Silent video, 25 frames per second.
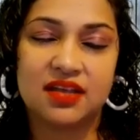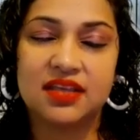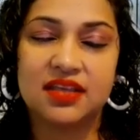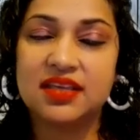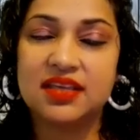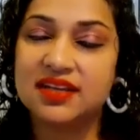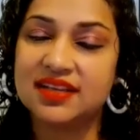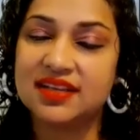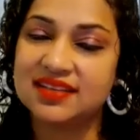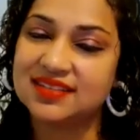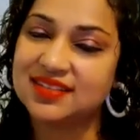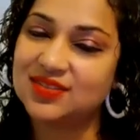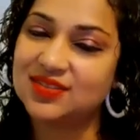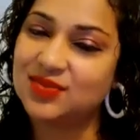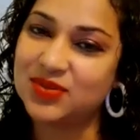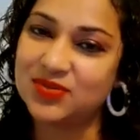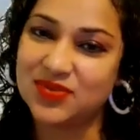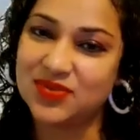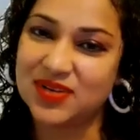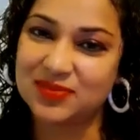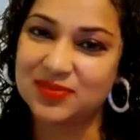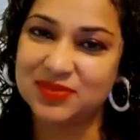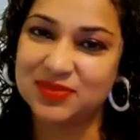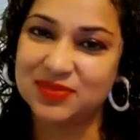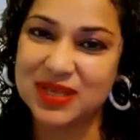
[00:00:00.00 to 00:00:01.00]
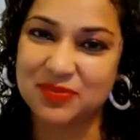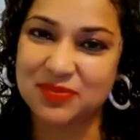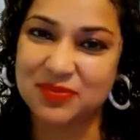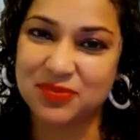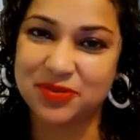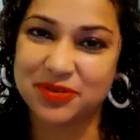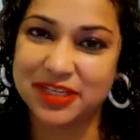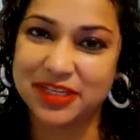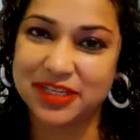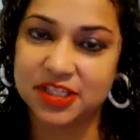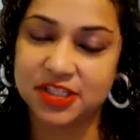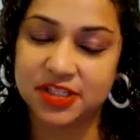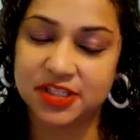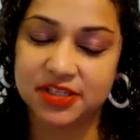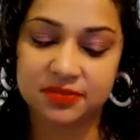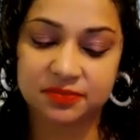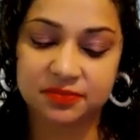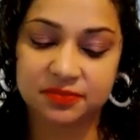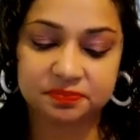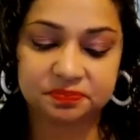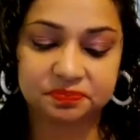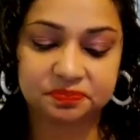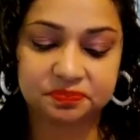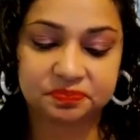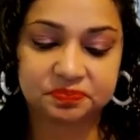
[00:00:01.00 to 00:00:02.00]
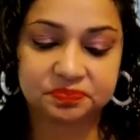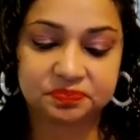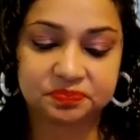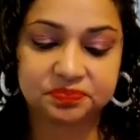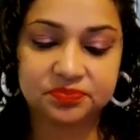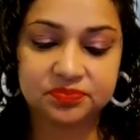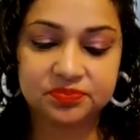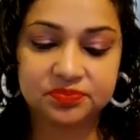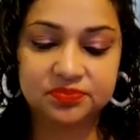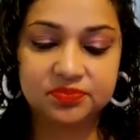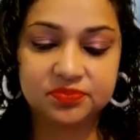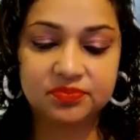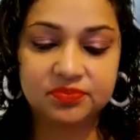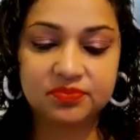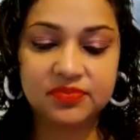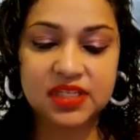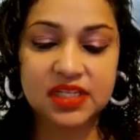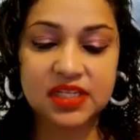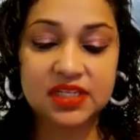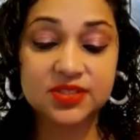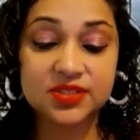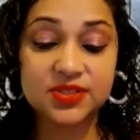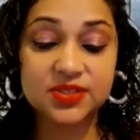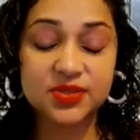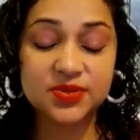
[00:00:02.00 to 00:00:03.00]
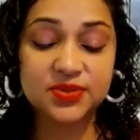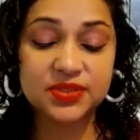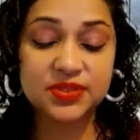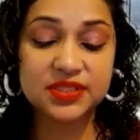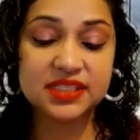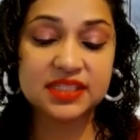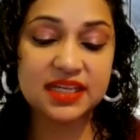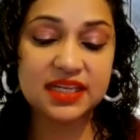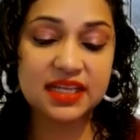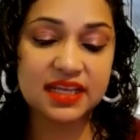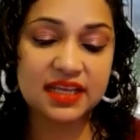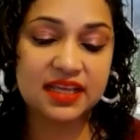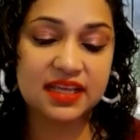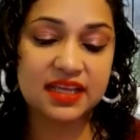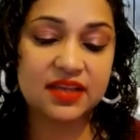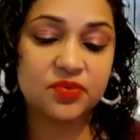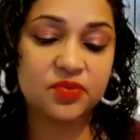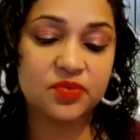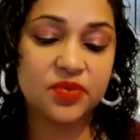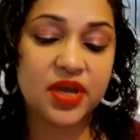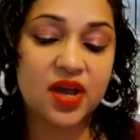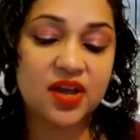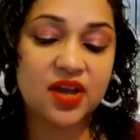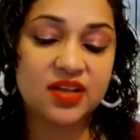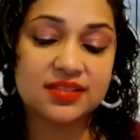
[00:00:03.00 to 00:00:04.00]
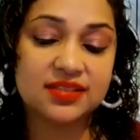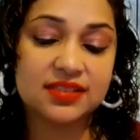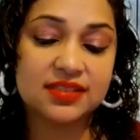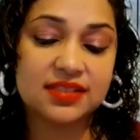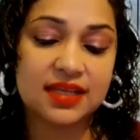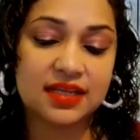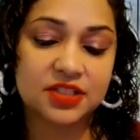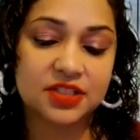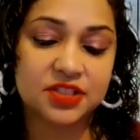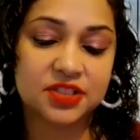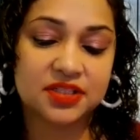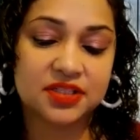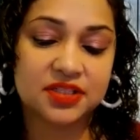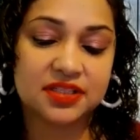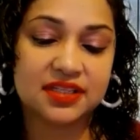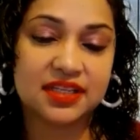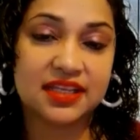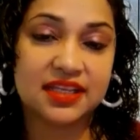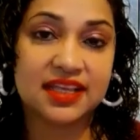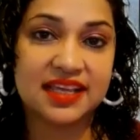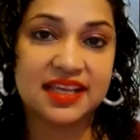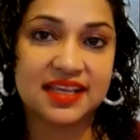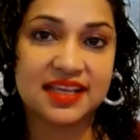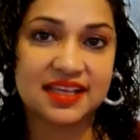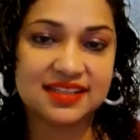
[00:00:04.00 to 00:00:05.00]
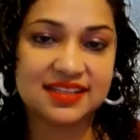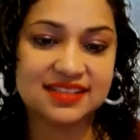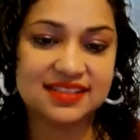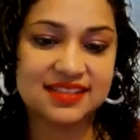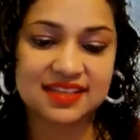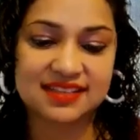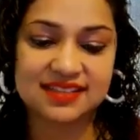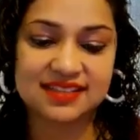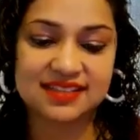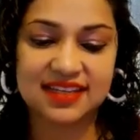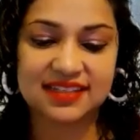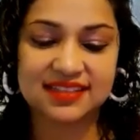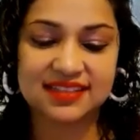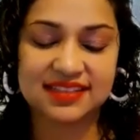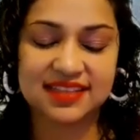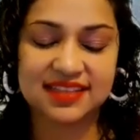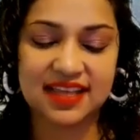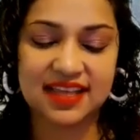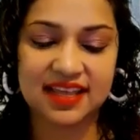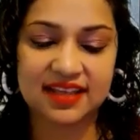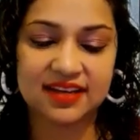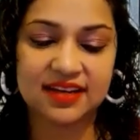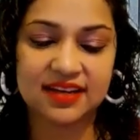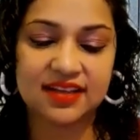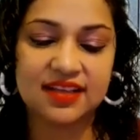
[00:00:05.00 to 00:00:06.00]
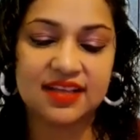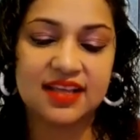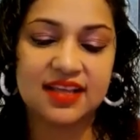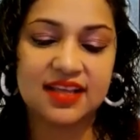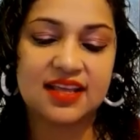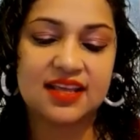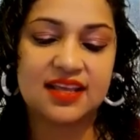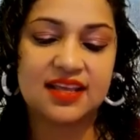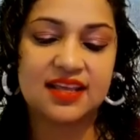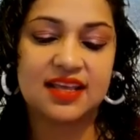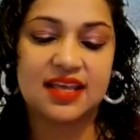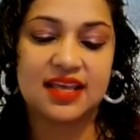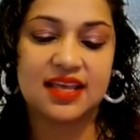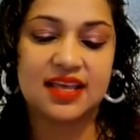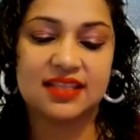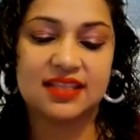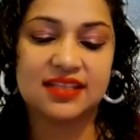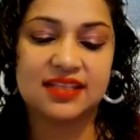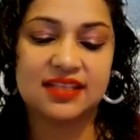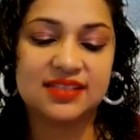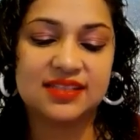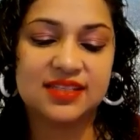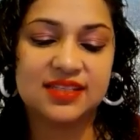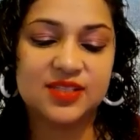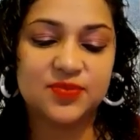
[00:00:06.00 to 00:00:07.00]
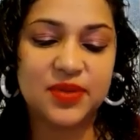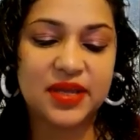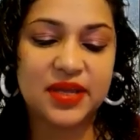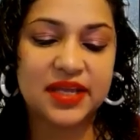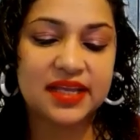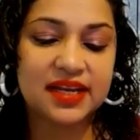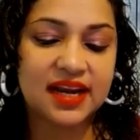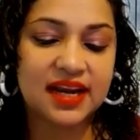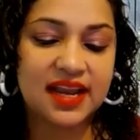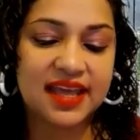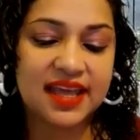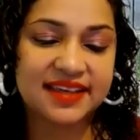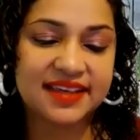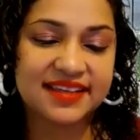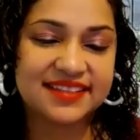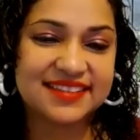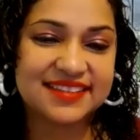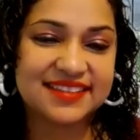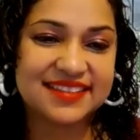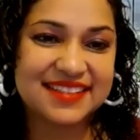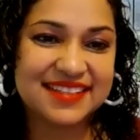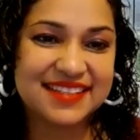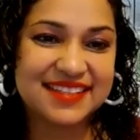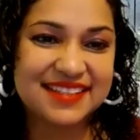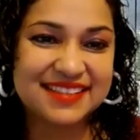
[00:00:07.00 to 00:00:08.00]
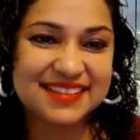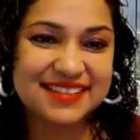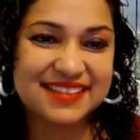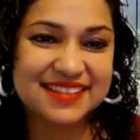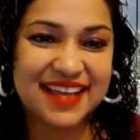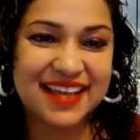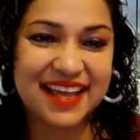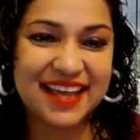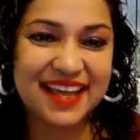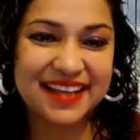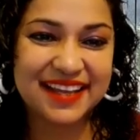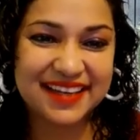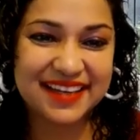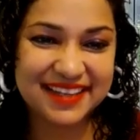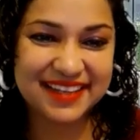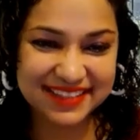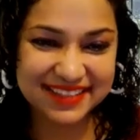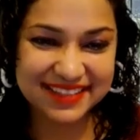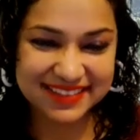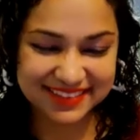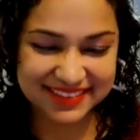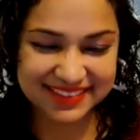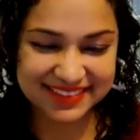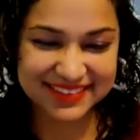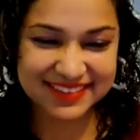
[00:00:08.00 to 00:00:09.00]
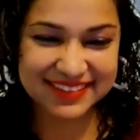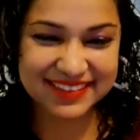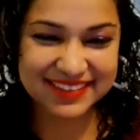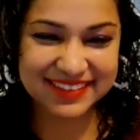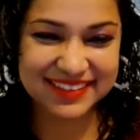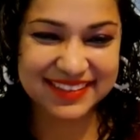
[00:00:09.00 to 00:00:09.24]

healing twin flame separation. So today we are in session 8, as I said. And this is my client, Lise. Hi, Lise.